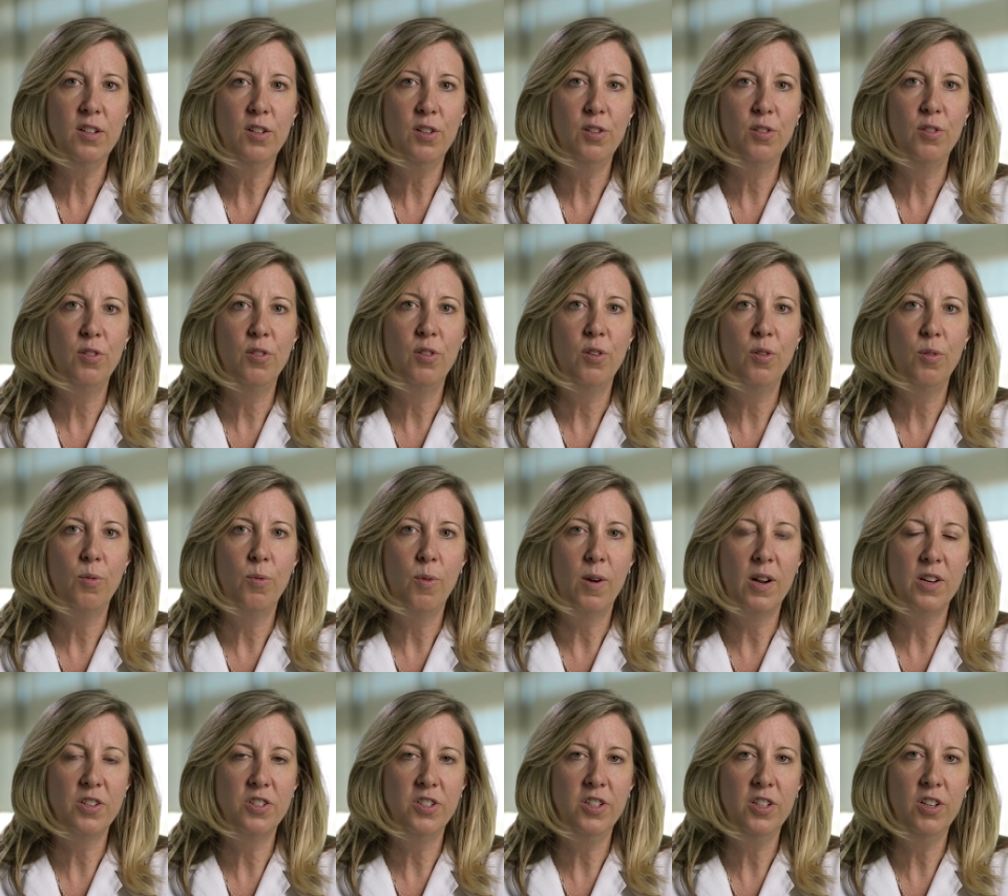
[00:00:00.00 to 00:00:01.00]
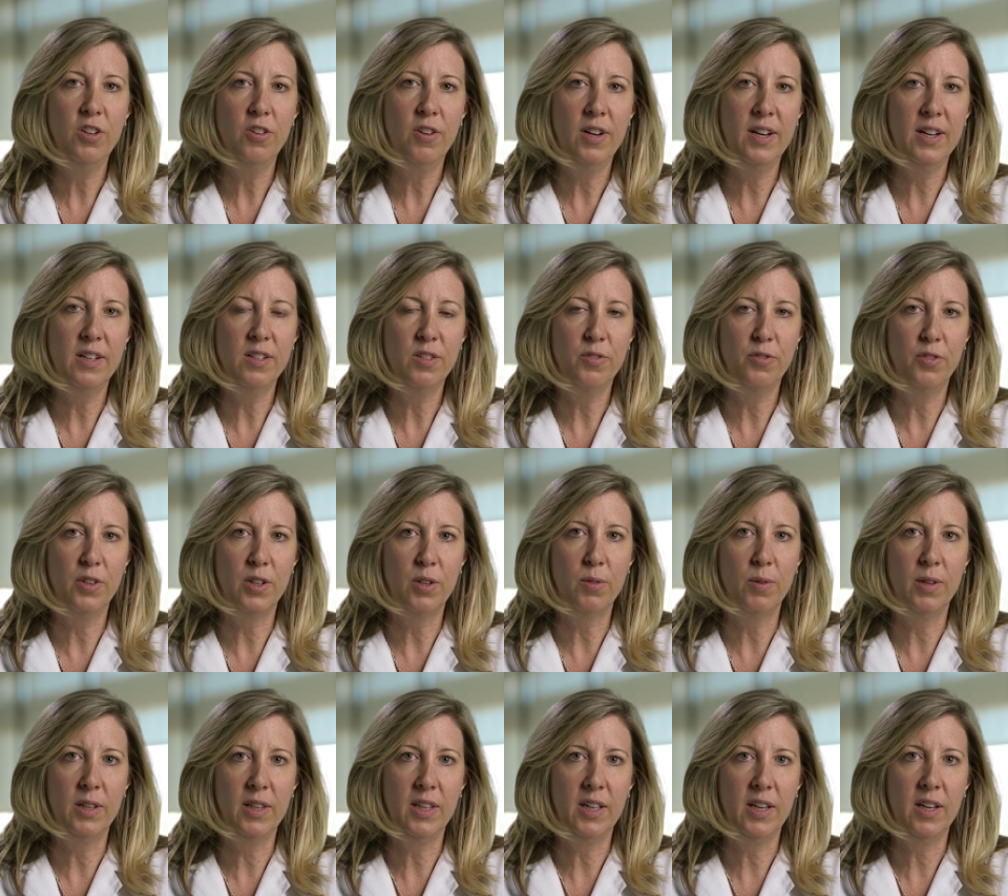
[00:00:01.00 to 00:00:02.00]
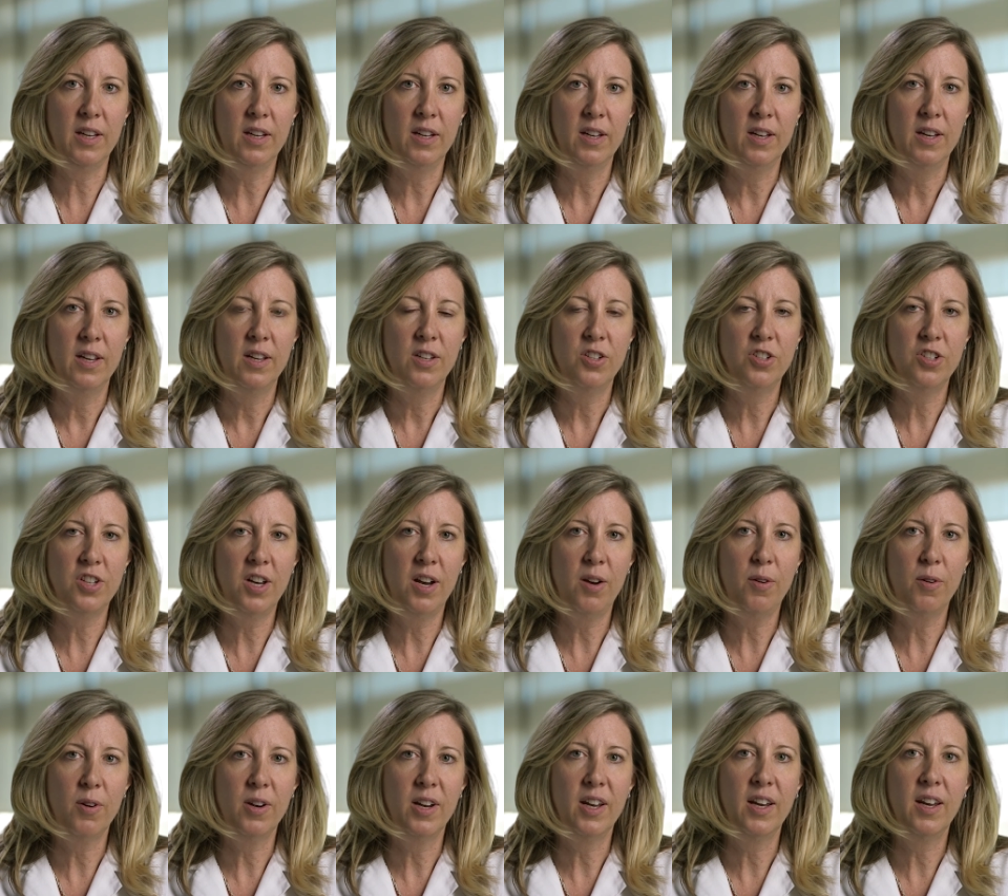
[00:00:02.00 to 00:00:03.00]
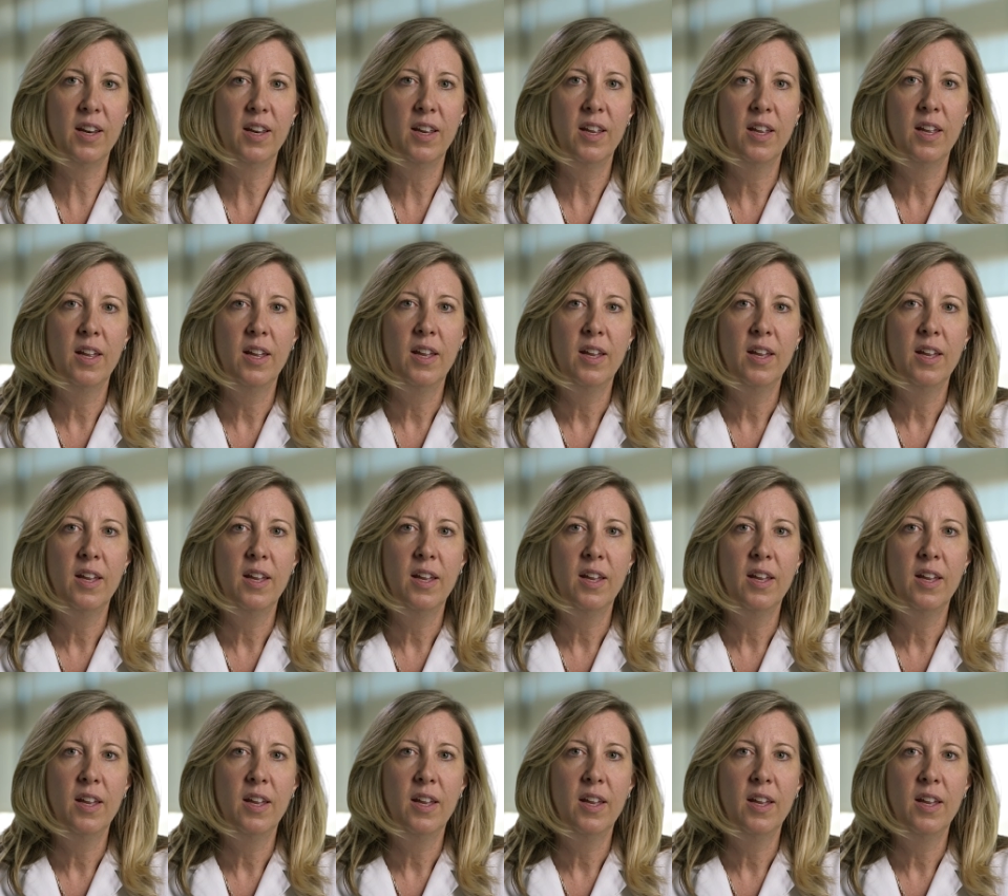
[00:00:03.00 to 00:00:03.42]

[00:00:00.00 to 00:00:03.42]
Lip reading: include washing your hands frequently, showering,